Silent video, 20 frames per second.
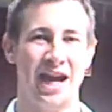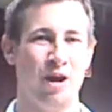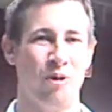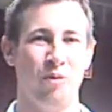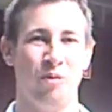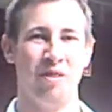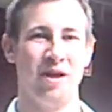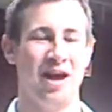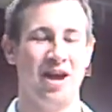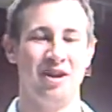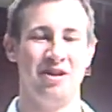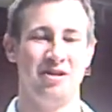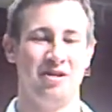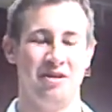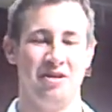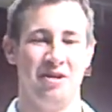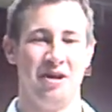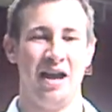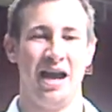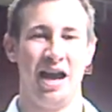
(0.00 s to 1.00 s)
how that would
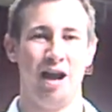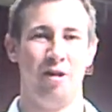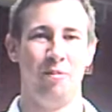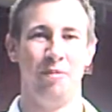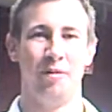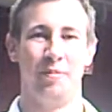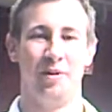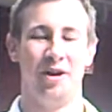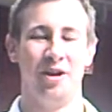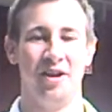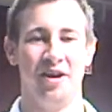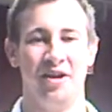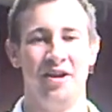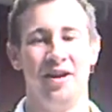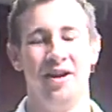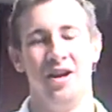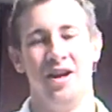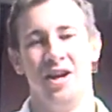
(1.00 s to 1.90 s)
help them learn.